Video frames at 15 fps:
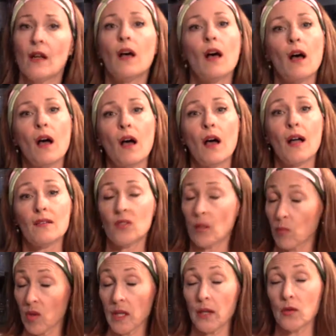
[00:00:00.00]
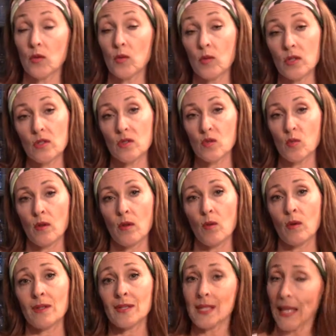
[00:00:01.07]
hot tub cleaner, which is one of the
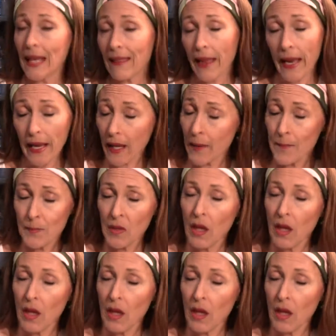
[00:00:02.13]
ones that I like.